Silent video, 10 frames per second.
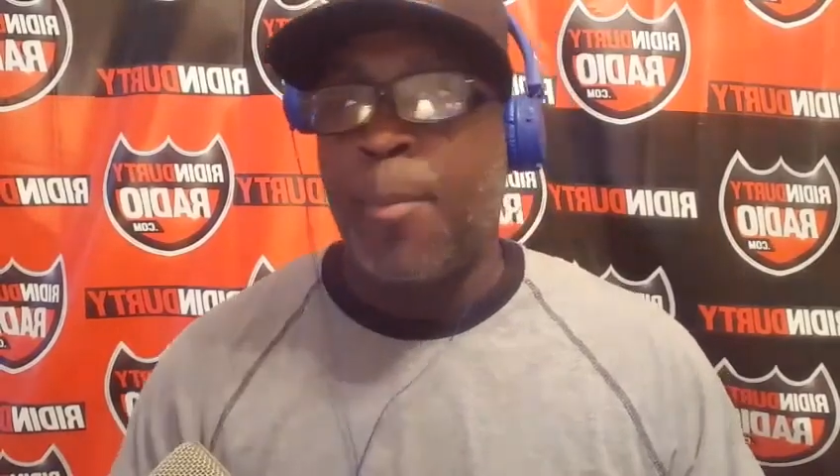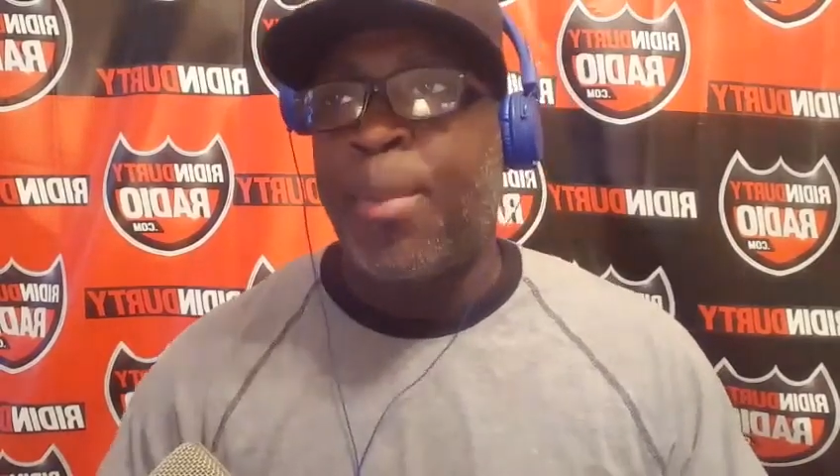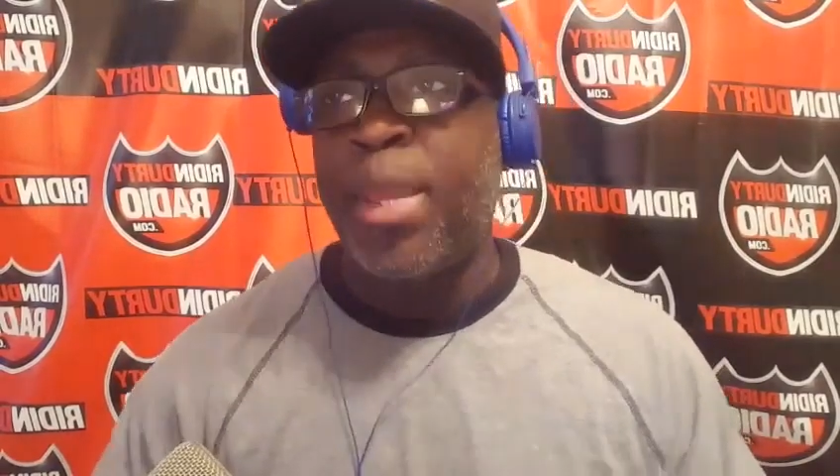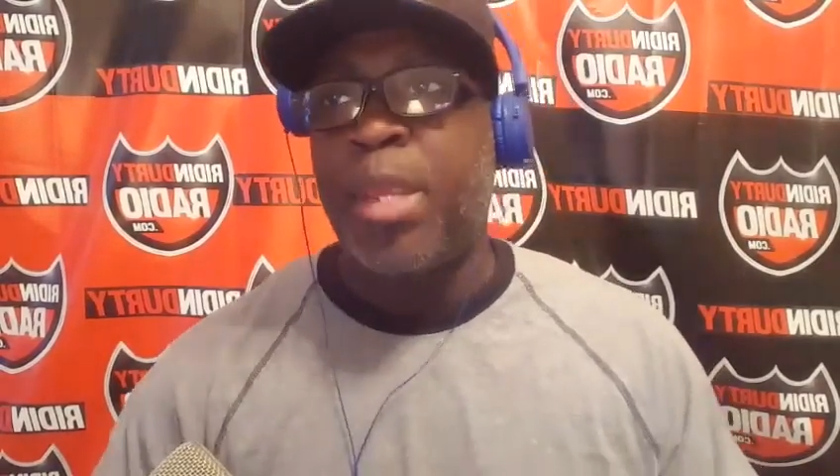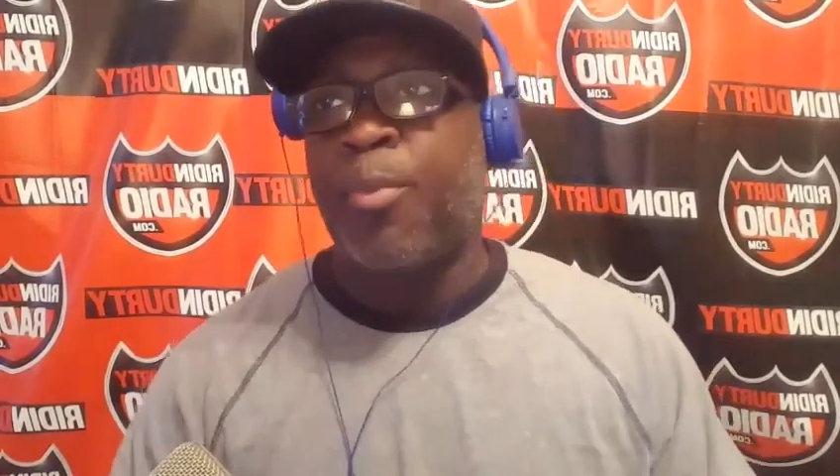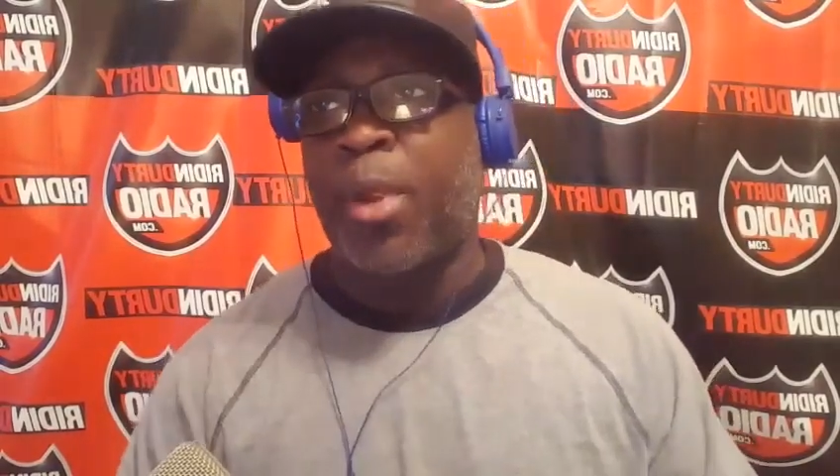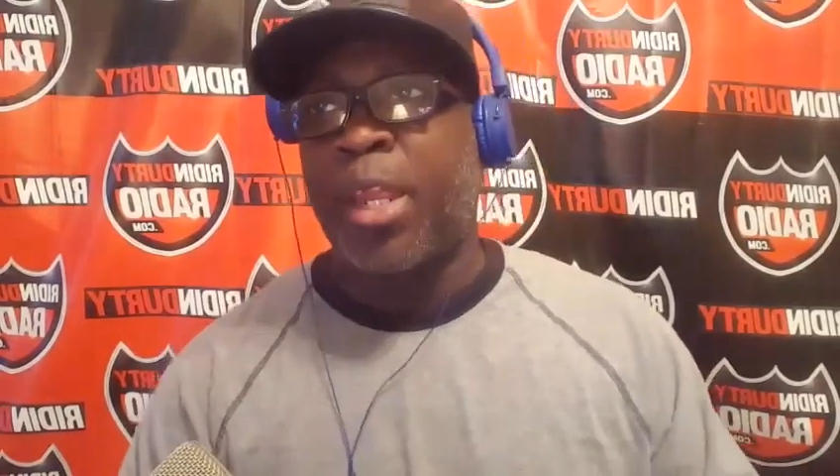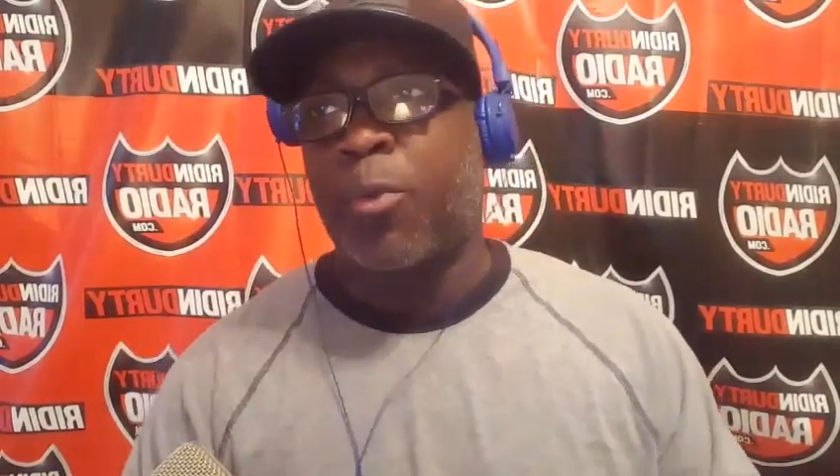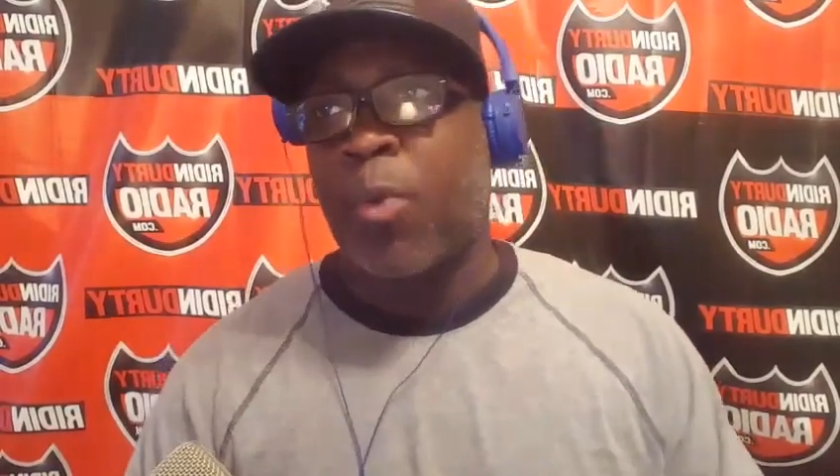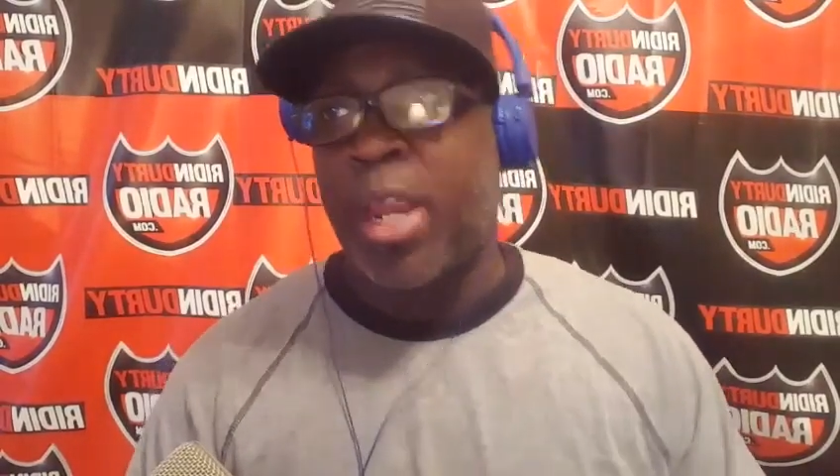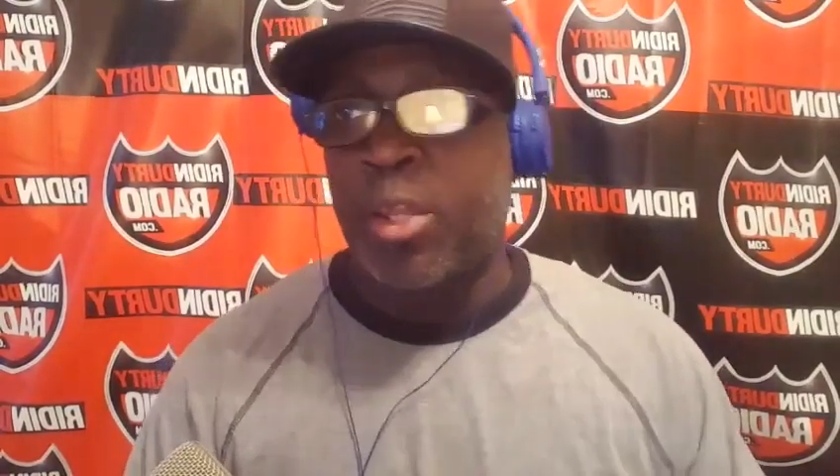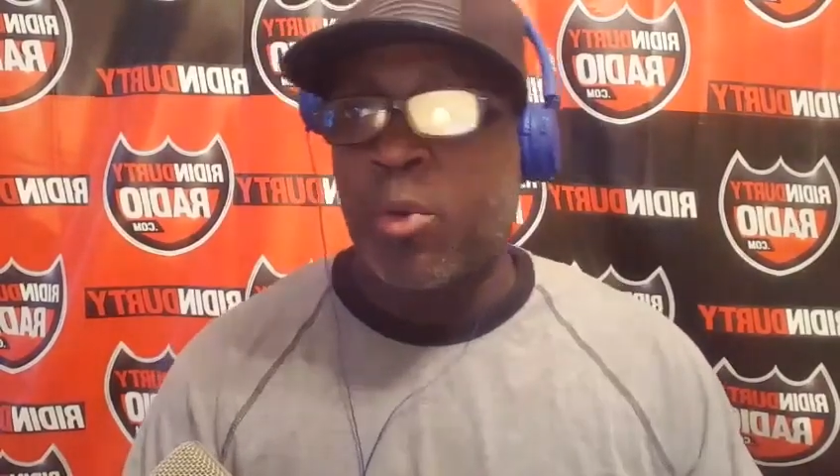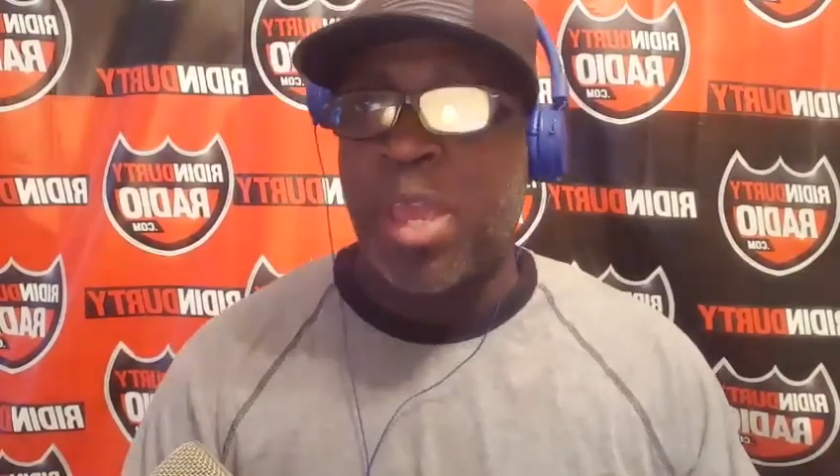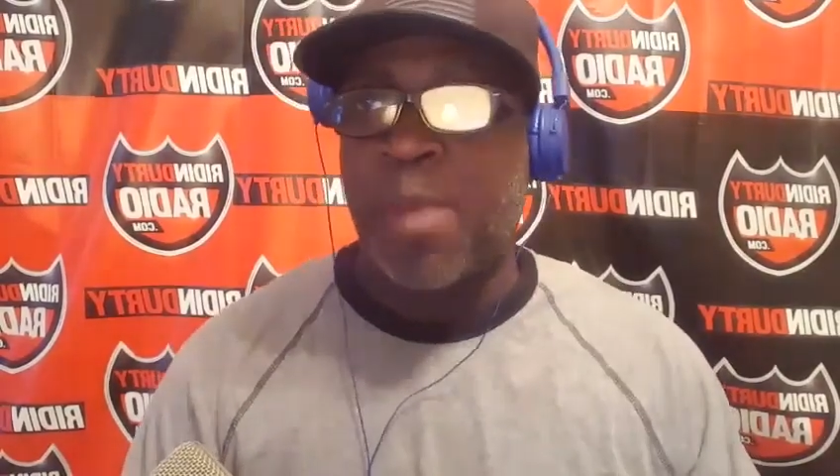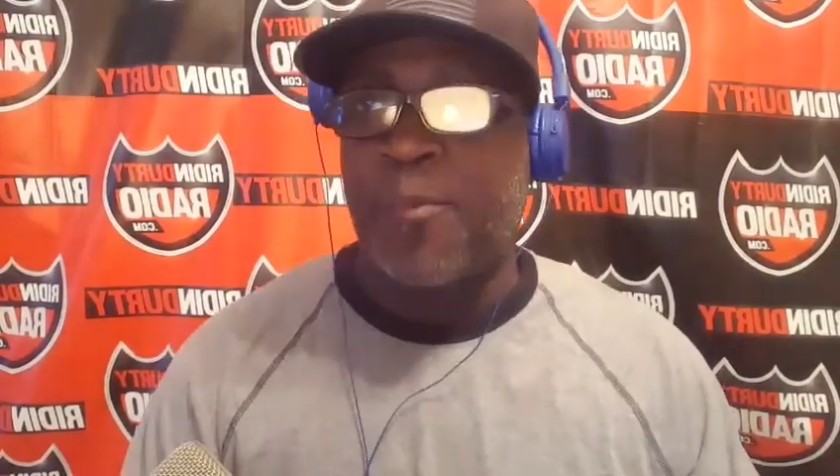Beat Break
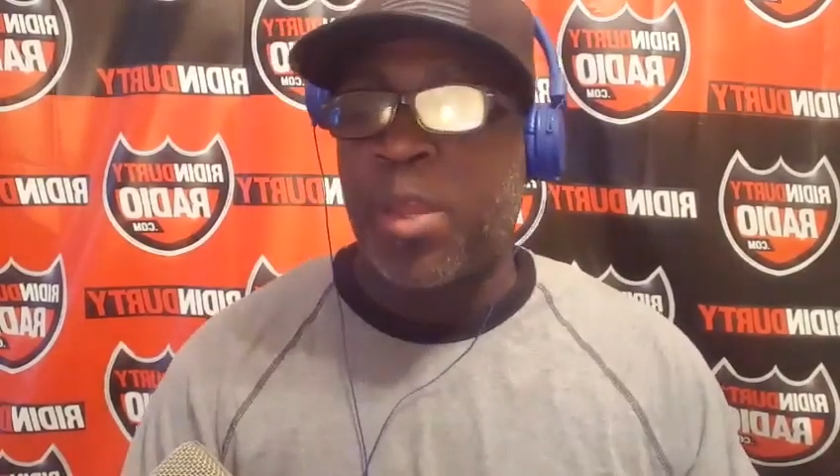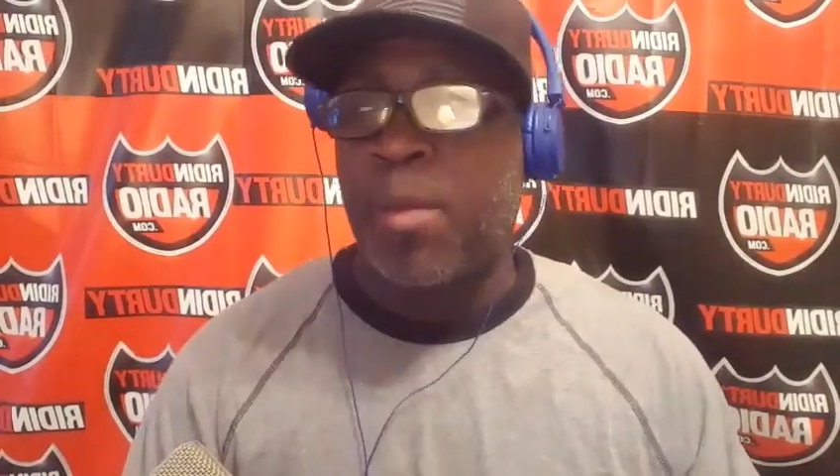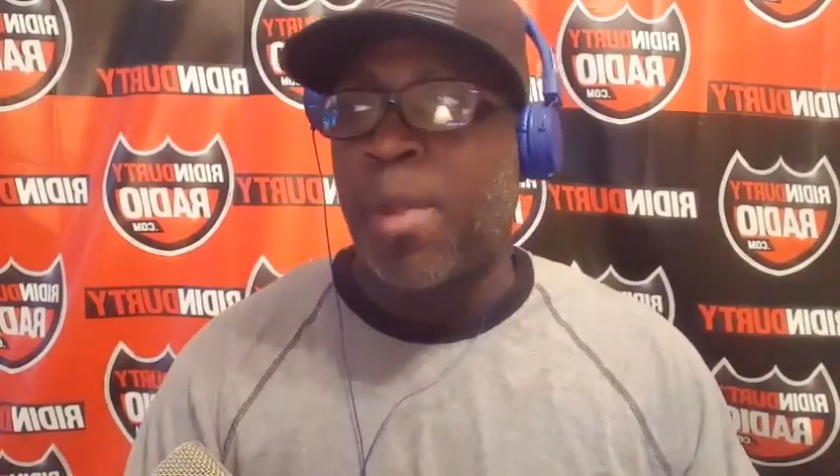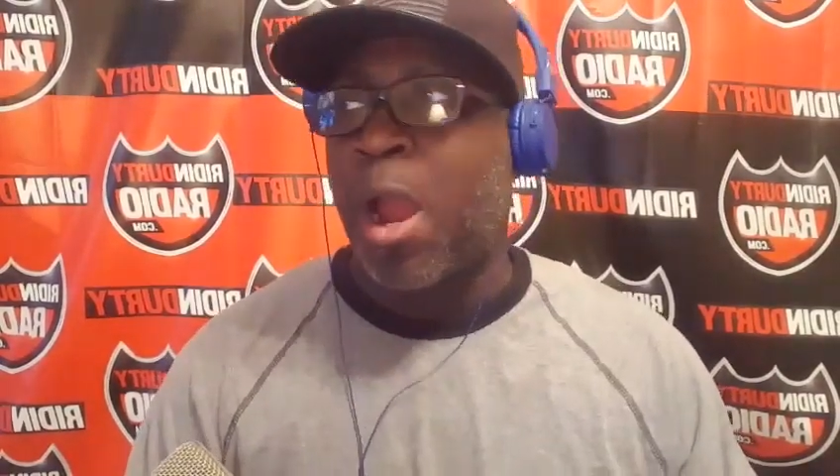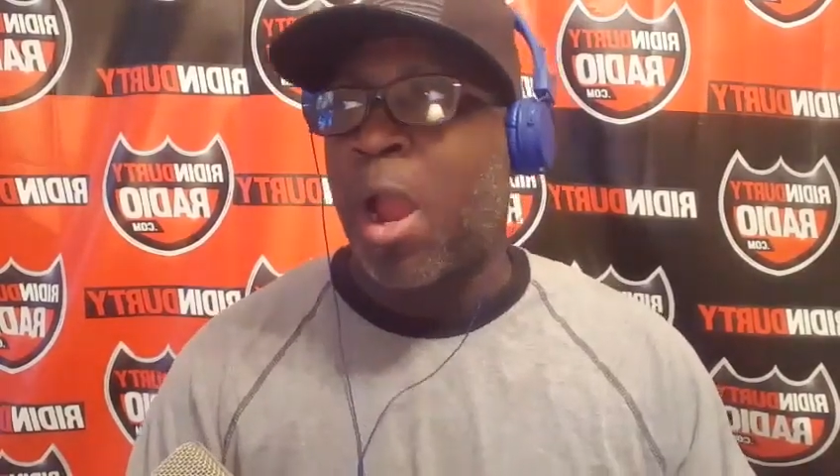Radio F M,